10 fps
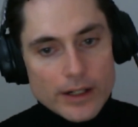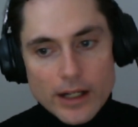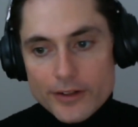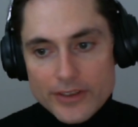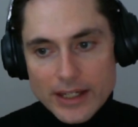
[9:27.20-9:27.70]

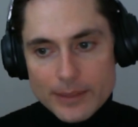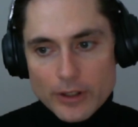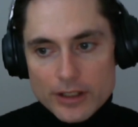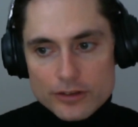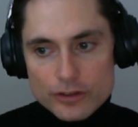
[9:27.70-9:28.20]
other thing I'm
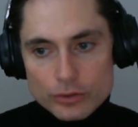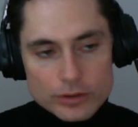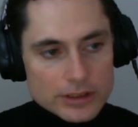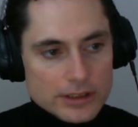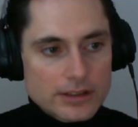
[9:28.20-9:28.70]
going to do
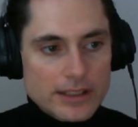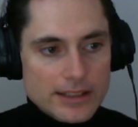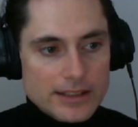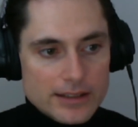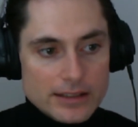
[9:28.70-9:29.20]

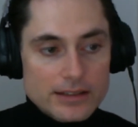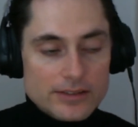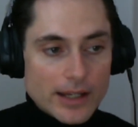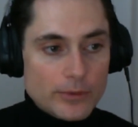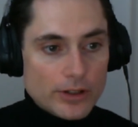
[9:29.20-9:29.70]
is
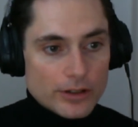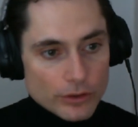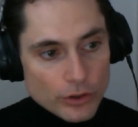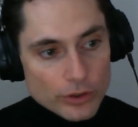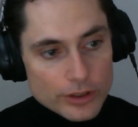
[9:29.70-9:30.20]
I'm going to
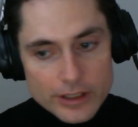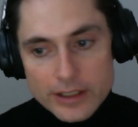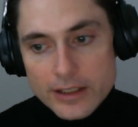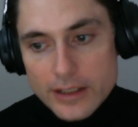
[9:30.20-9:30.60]
record